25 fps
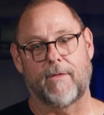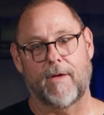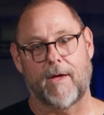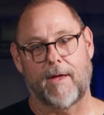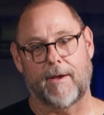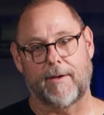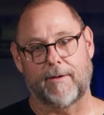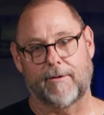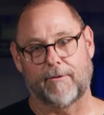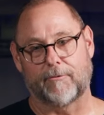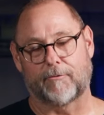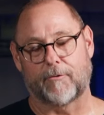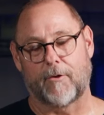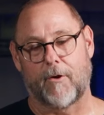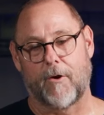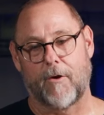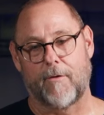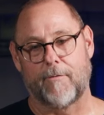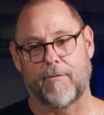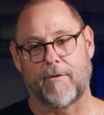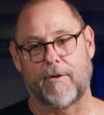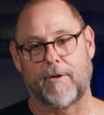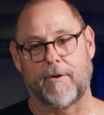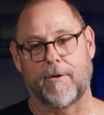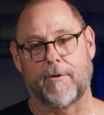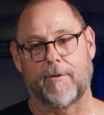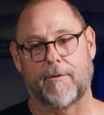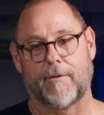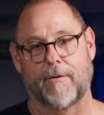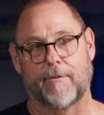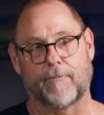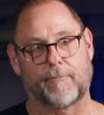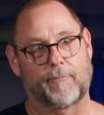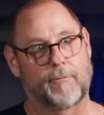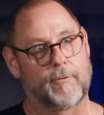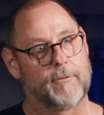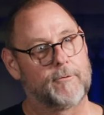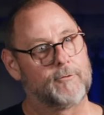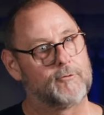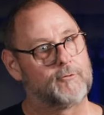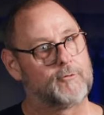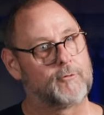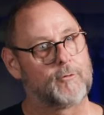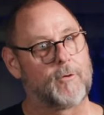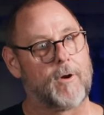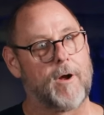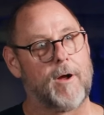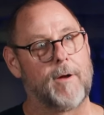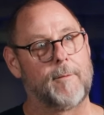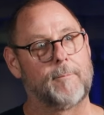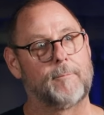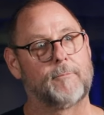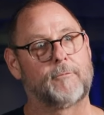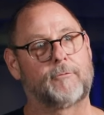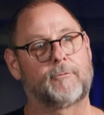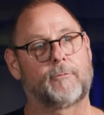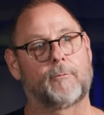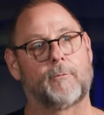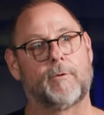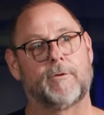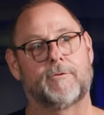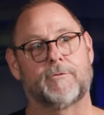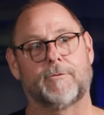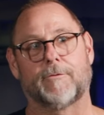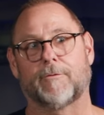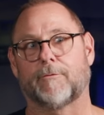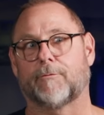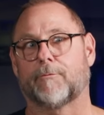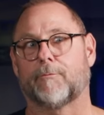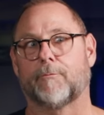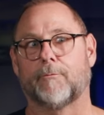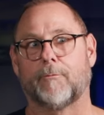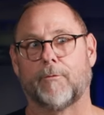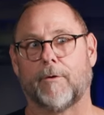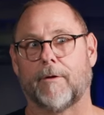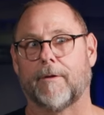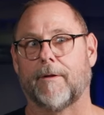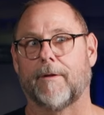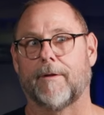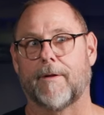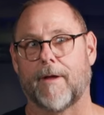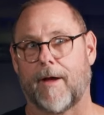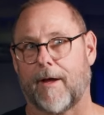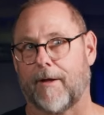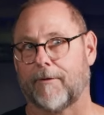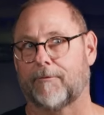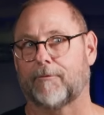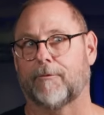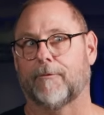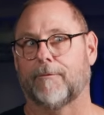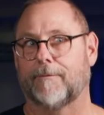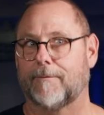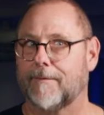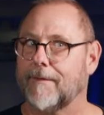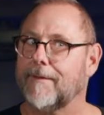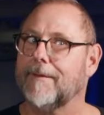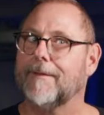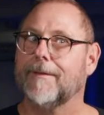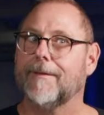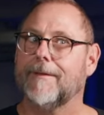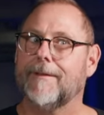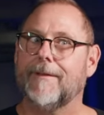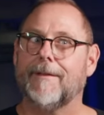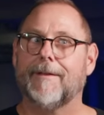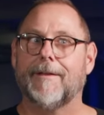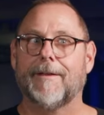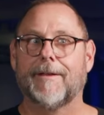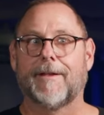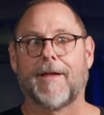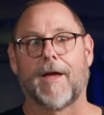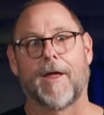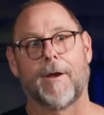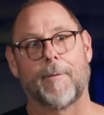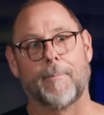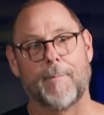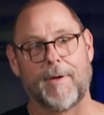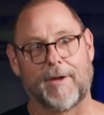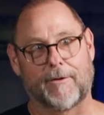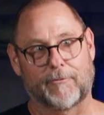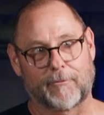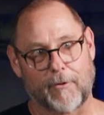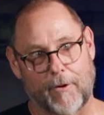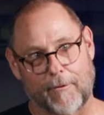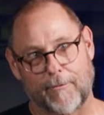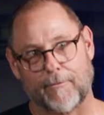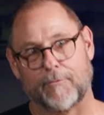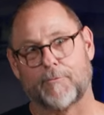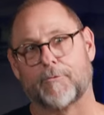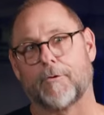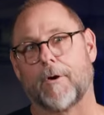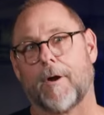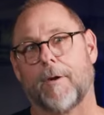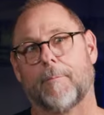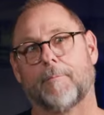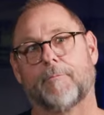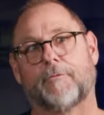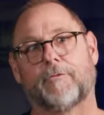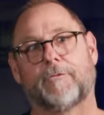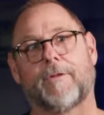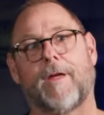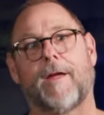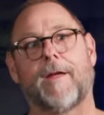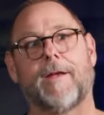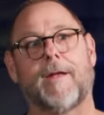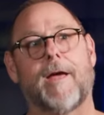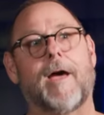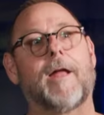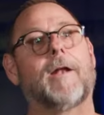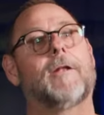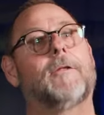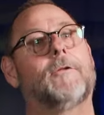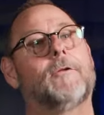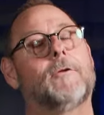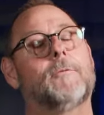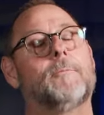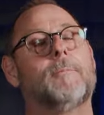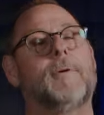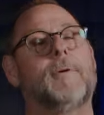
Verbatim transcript: that is on the unit for the drums, which is really nice. It kind of makes all the drums stand out a little